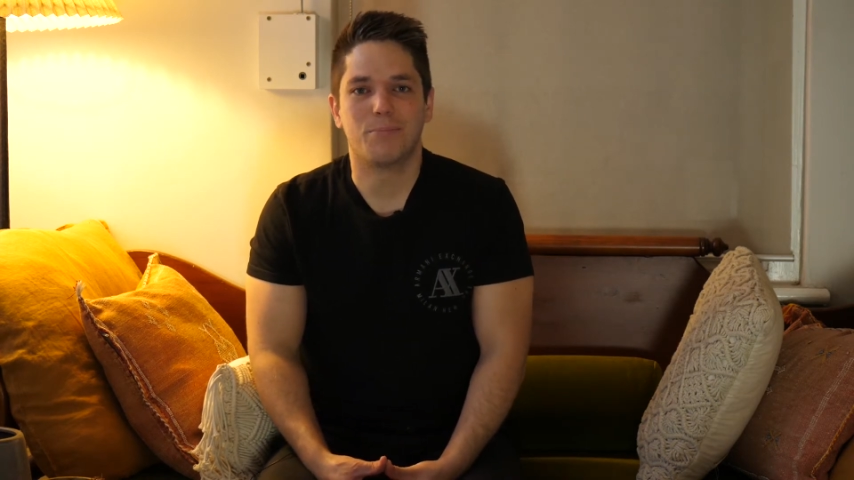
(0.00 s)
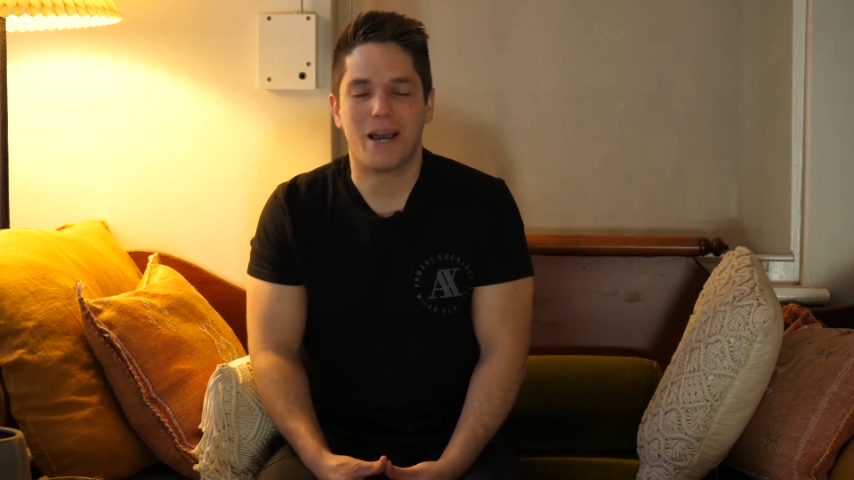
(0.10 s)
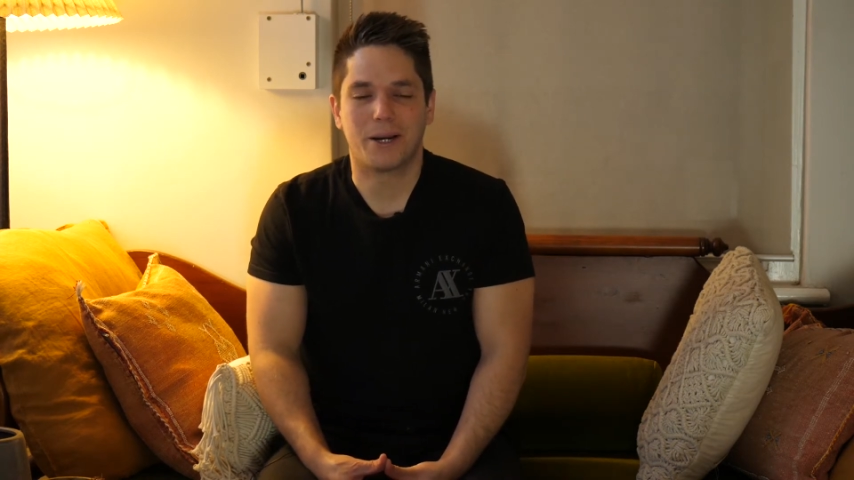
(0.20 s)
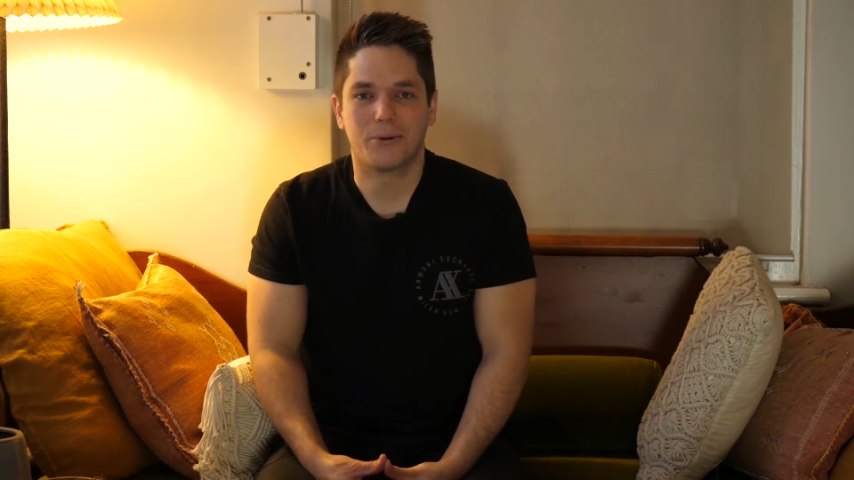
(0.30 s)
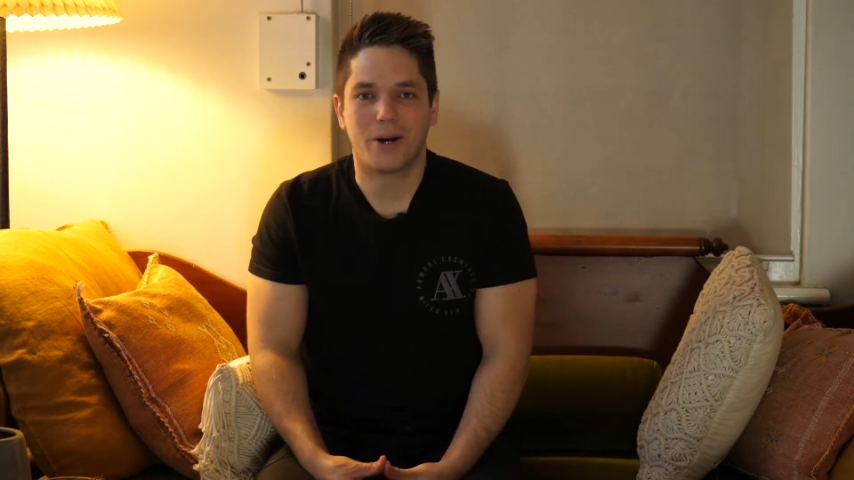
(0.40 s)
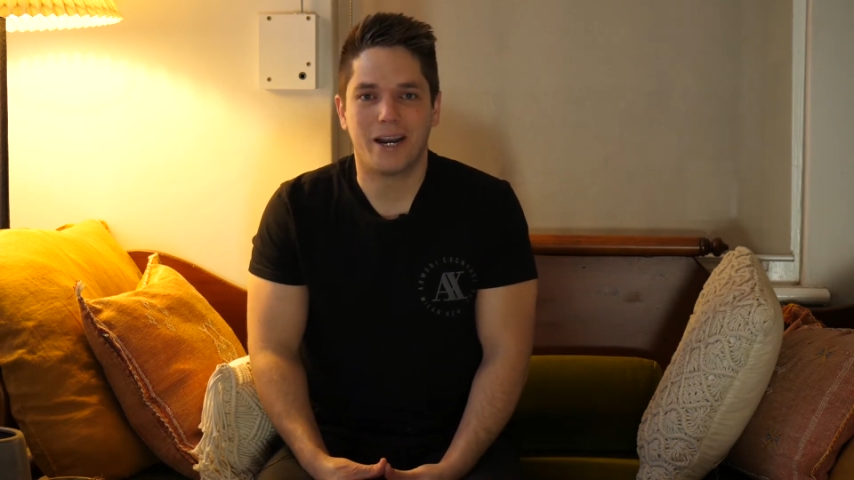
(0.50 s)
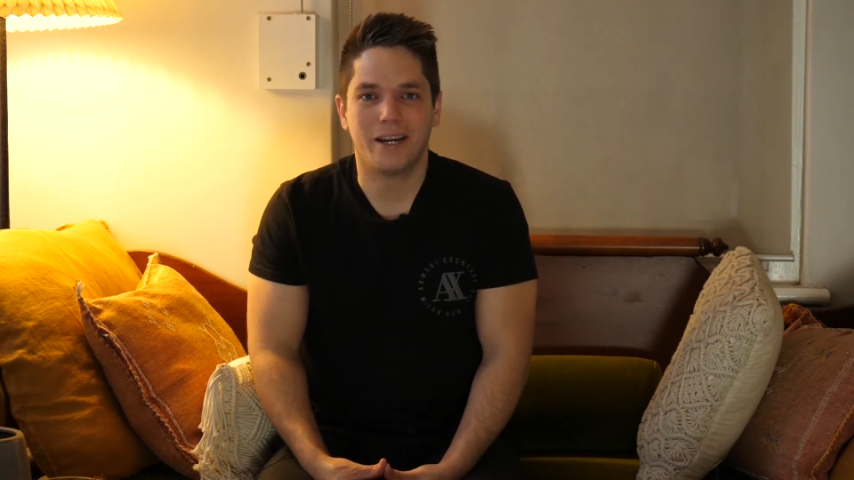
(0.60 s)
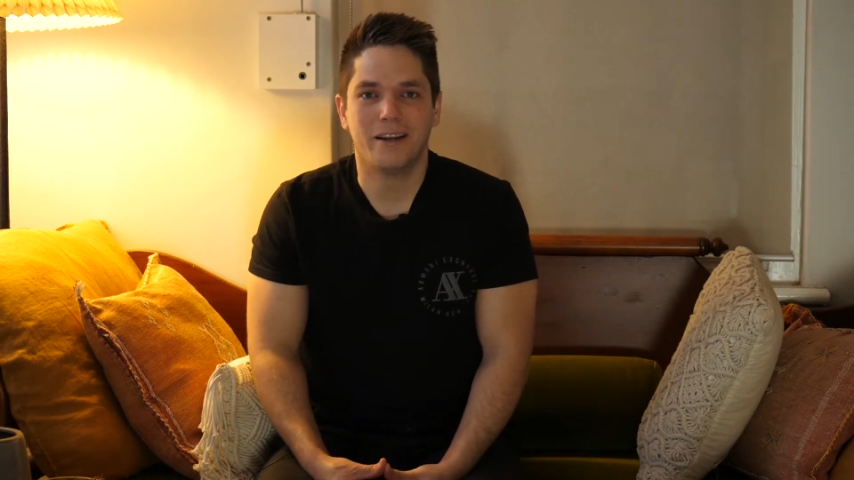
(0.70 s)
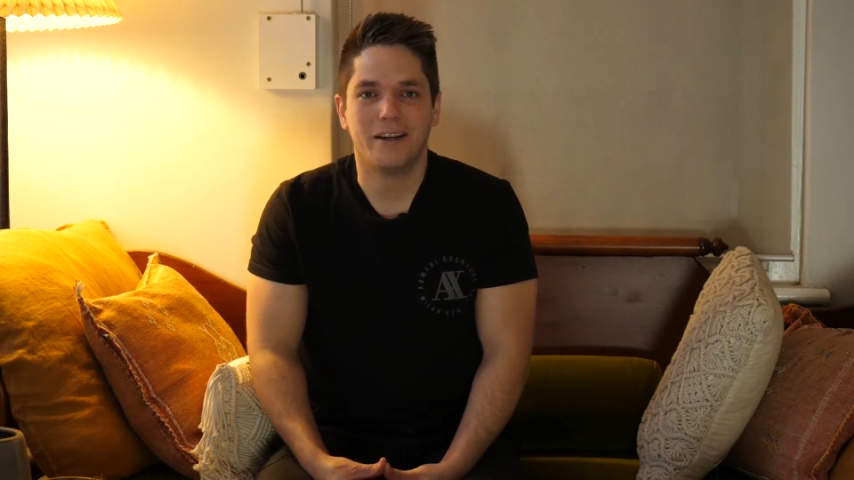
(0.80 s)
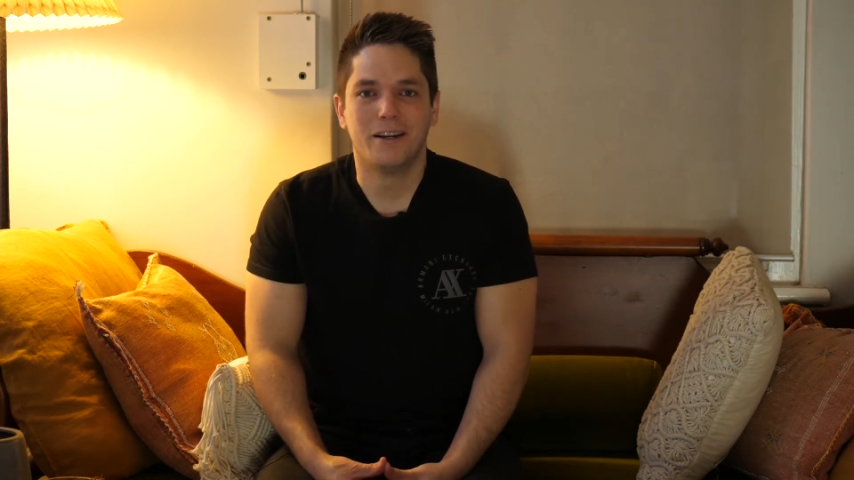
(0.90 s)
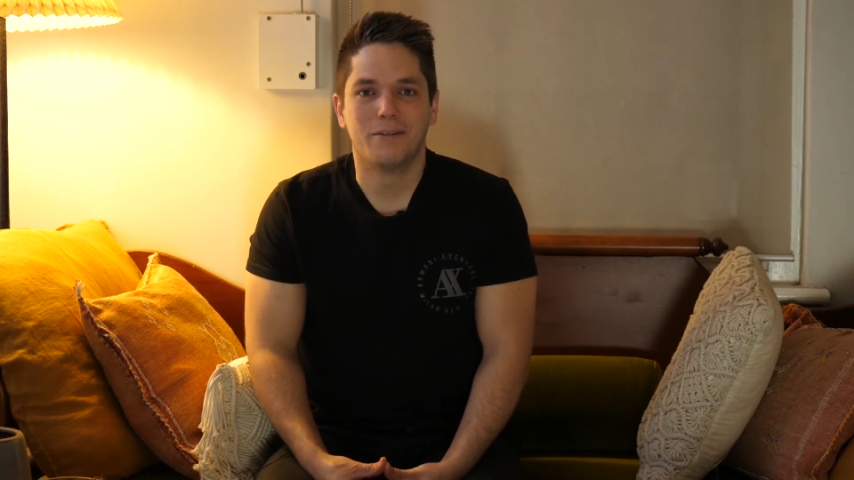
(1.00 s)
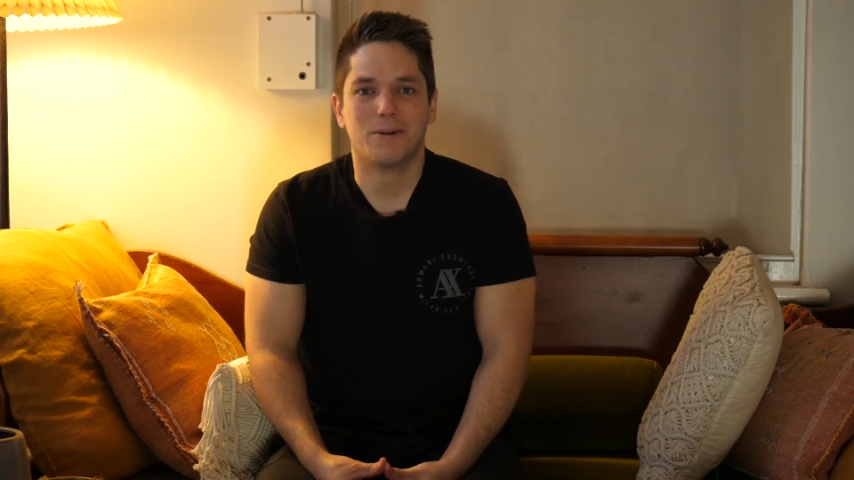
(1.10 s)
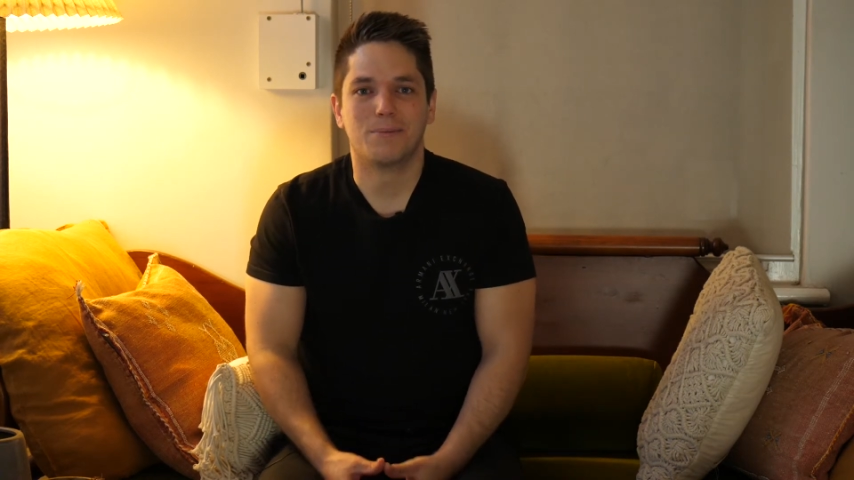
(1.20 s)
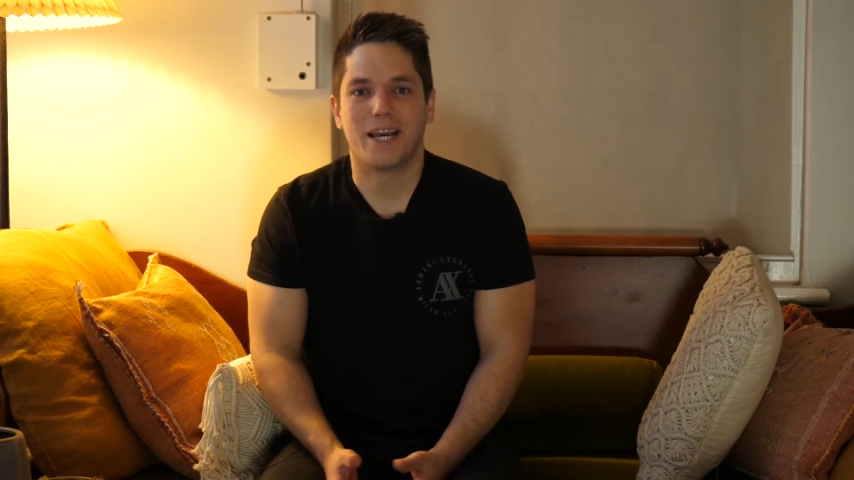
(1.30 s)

Matt Gray from